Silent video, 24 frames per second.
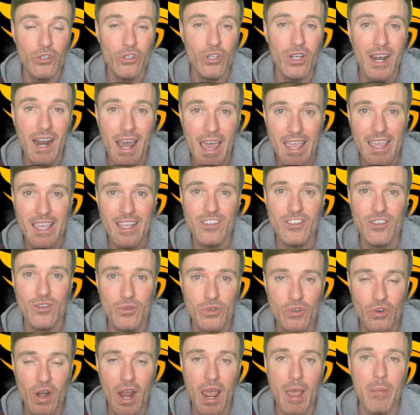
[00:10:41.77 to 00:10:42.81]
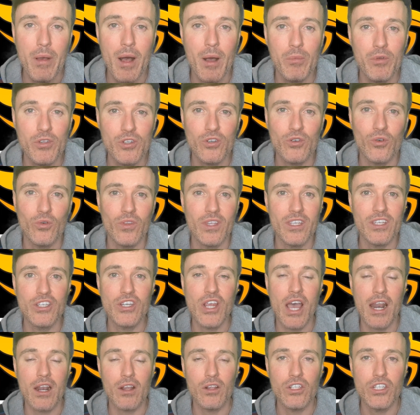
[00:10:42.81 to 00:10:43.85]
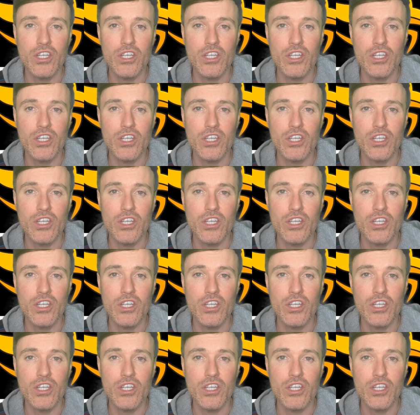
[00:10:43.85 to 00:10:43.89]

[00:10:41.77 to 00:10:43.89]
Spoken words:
to like and subscribe, help us grow this channel.